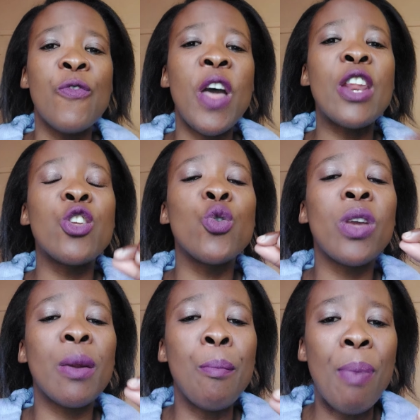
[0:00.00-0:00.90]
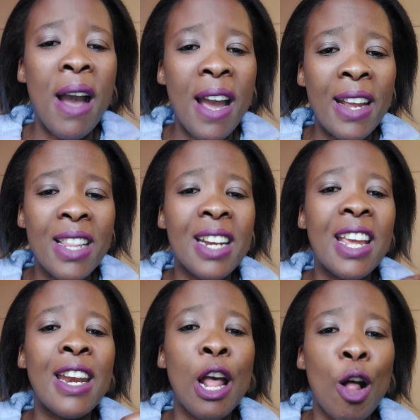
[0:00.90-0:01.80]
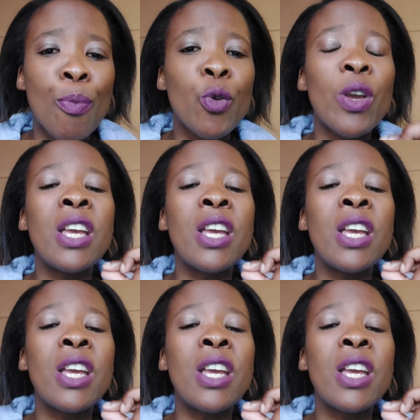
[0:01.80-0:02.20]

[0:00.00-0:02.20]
that you can buy that can help you